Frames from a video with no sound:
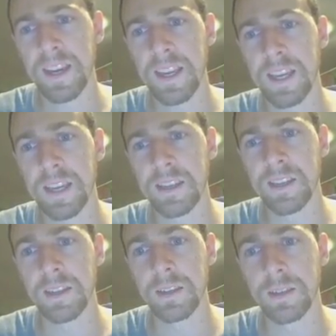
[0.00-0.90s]

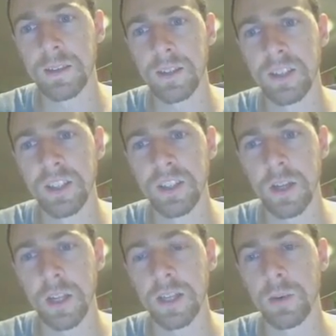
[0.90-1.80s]
And you just
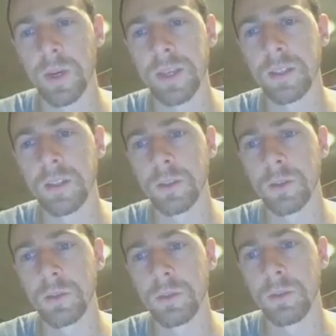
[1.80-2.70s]
click where
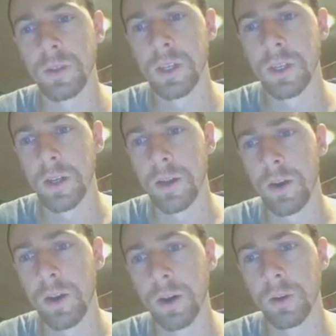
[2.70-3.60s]
you
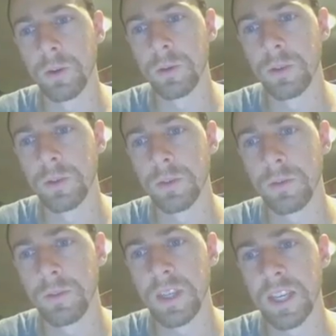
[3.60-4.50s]
know
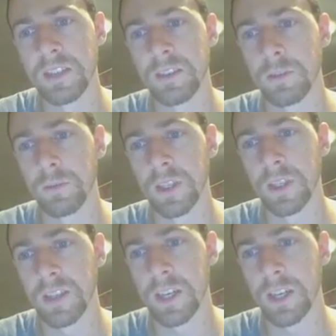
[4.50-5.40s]
the edges of
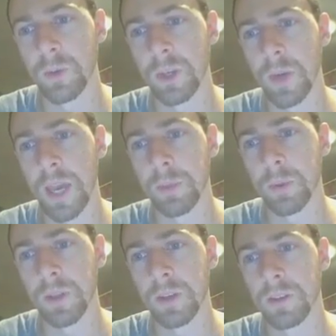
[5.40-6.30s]
things are, where you're happy
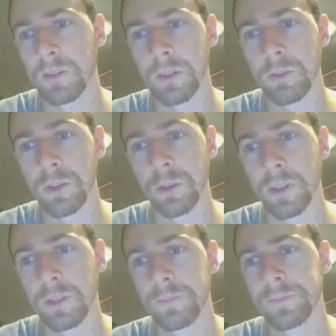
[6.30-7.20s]
with it, because you drew
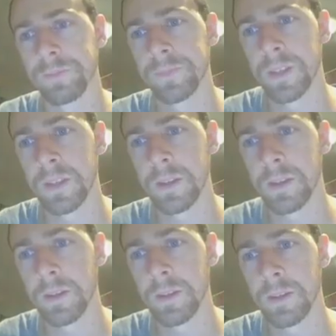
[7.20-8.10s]
it.
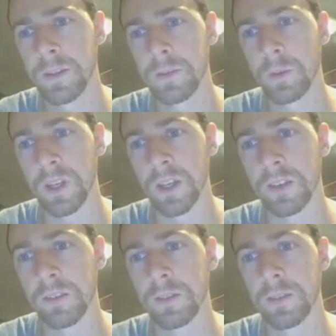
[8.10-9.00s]
So you're the
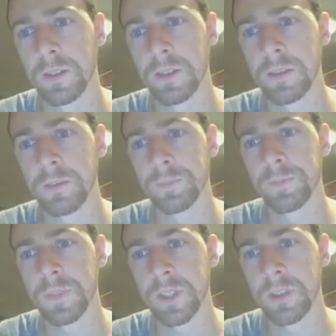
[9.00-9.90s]
artist.
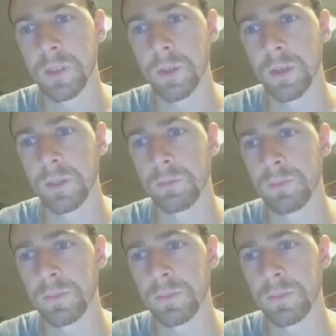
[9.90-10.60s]
So just keep going.